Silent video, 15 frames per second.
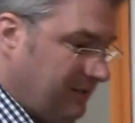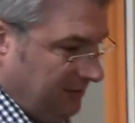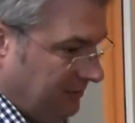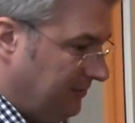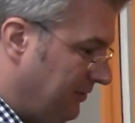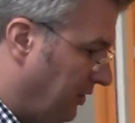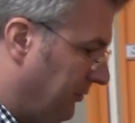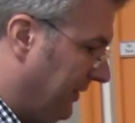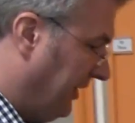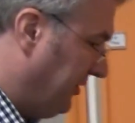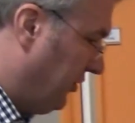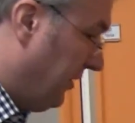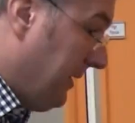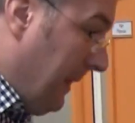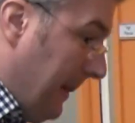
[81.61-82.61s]
yeah, that's true.
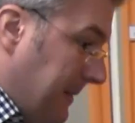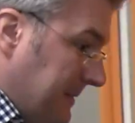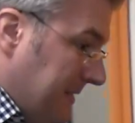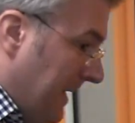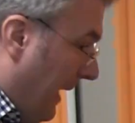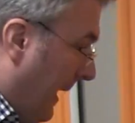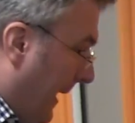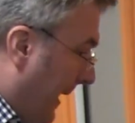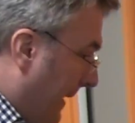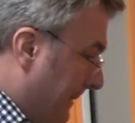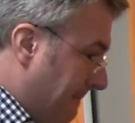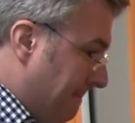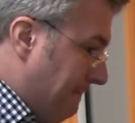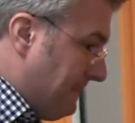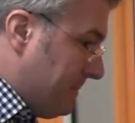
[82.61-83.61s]

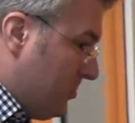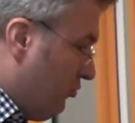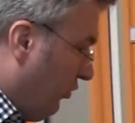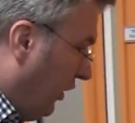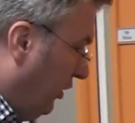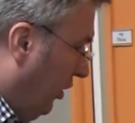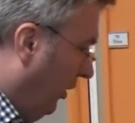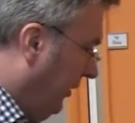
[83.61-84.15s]
Um,